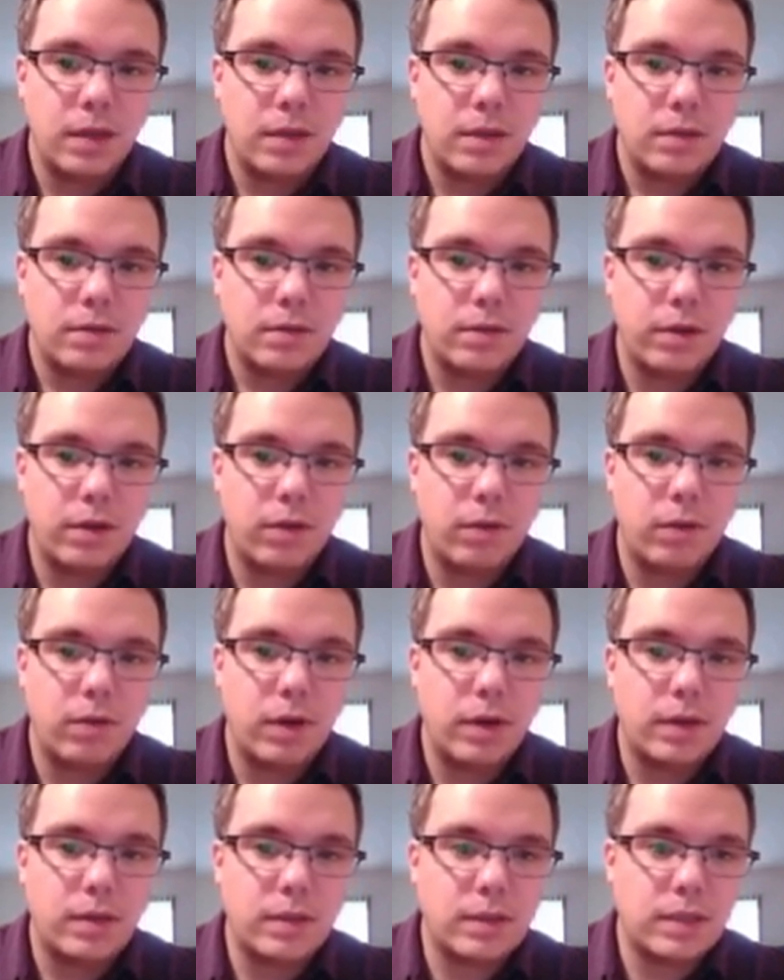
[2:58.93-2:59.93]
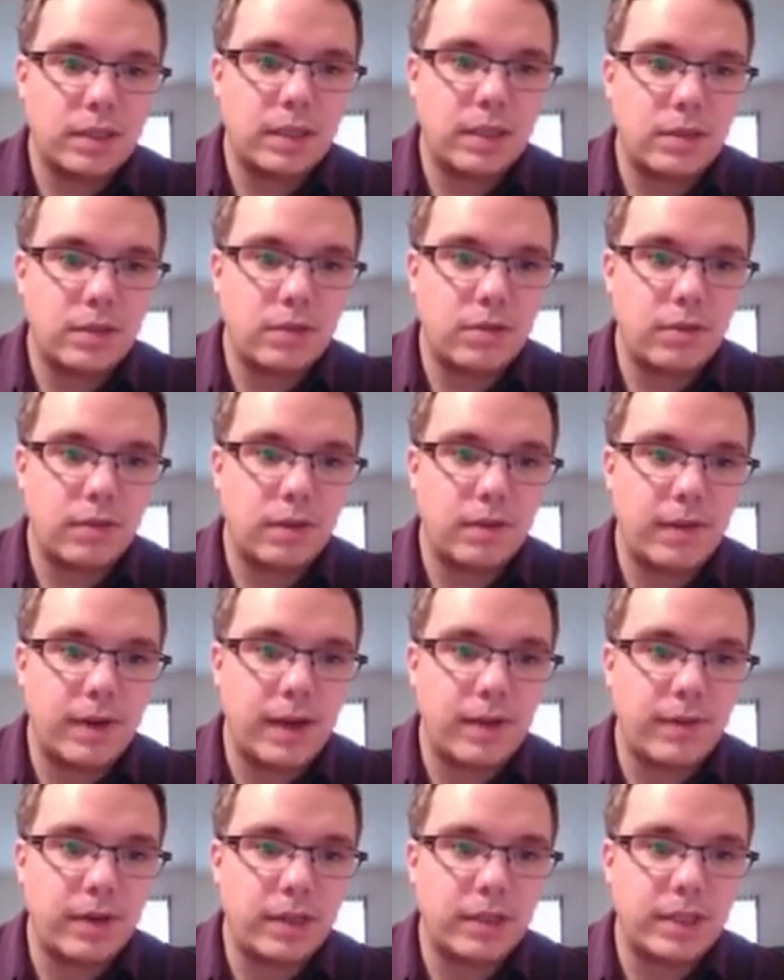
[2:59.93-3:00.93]
So since 2 and
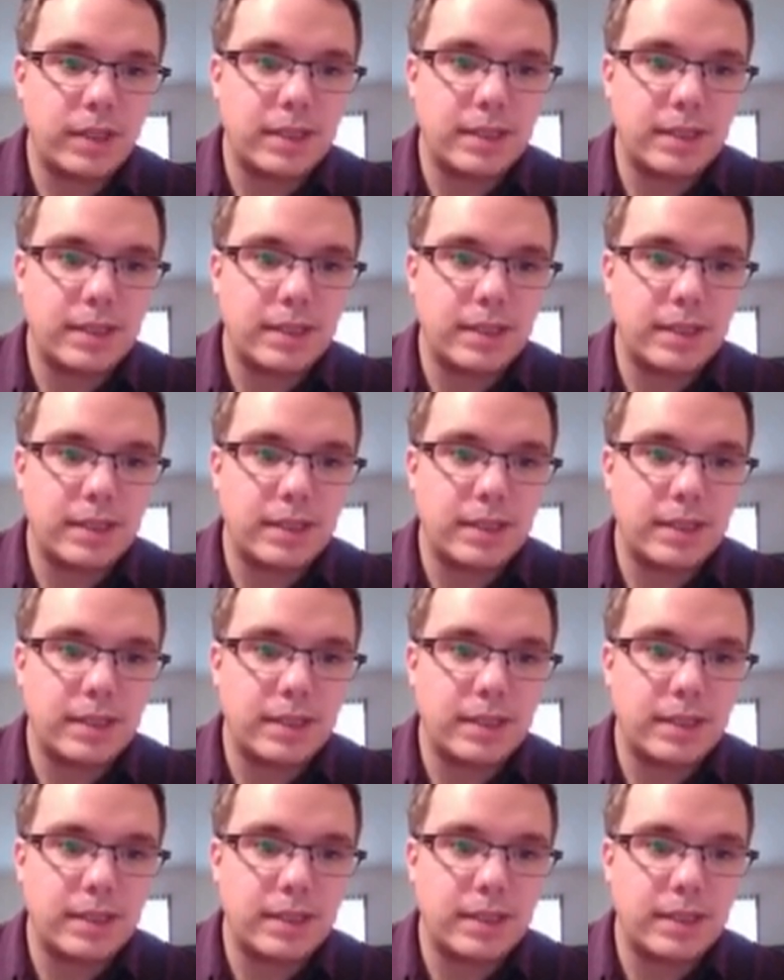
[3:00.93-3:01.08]
5 aren't the